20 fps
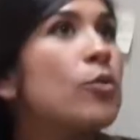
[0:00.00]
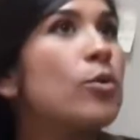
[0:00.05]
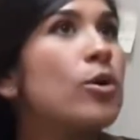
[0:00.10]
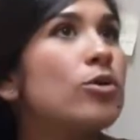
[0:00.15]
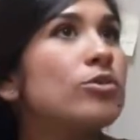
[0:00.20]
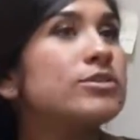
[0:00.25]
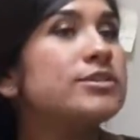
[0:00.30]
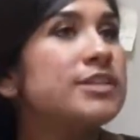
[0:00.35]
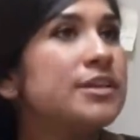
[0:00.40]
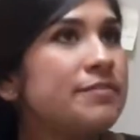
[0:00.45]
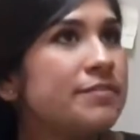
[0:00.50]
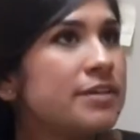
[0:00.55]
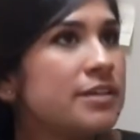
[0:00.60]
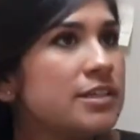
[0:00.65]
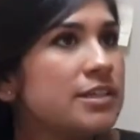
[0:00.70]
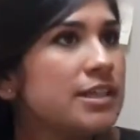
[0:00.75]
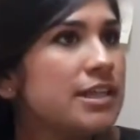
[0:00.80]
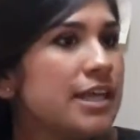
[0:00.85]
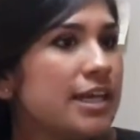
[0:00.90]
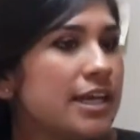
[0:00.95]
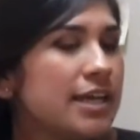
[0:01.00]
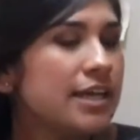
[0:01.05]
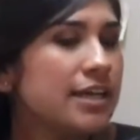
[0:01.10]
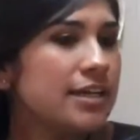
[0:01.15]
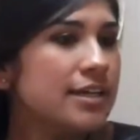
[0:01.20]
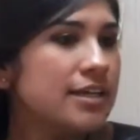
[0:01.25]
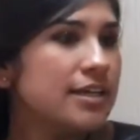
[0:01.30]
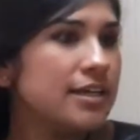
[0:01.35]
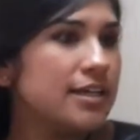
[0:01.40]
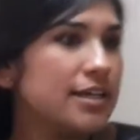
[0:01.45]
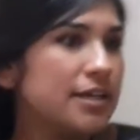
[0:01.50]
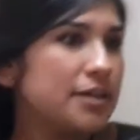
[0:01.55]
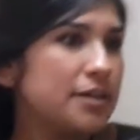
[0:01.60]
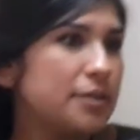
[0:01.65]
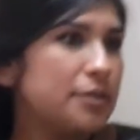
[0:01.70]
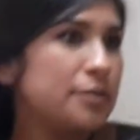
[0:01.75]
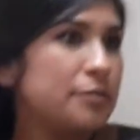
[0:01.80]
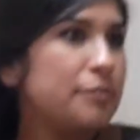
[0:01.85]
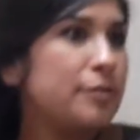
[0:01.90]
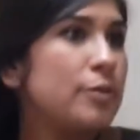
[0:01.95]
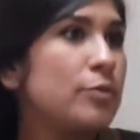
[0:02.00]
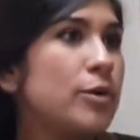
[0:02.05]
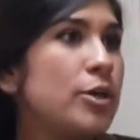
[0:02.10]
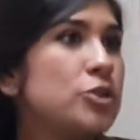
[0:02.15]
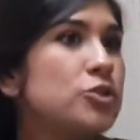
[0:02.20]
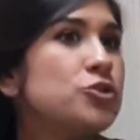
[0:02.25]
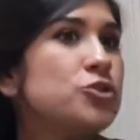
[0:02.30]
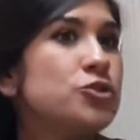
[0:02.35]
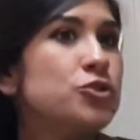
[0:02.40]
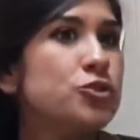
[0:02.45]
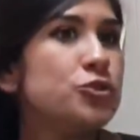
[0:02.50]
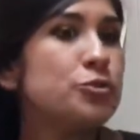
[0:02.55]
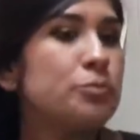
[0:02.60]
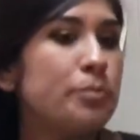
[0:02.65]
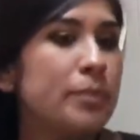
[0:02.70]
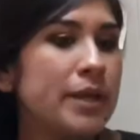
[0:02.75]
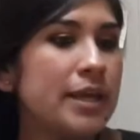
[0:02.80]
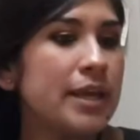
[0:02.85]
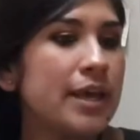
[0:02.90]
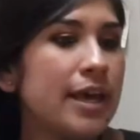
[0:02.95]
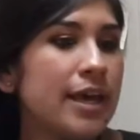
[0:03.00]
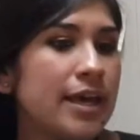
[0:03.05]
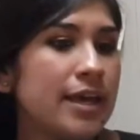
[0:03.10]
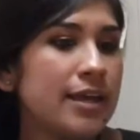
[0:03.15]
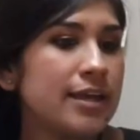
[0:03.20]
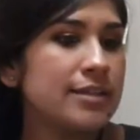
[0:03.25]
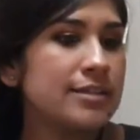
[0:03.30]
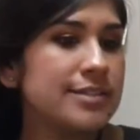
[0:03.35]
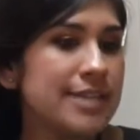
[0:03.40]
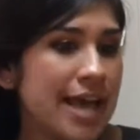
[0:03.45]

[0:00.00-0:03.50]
Well, definitely evaluation should be a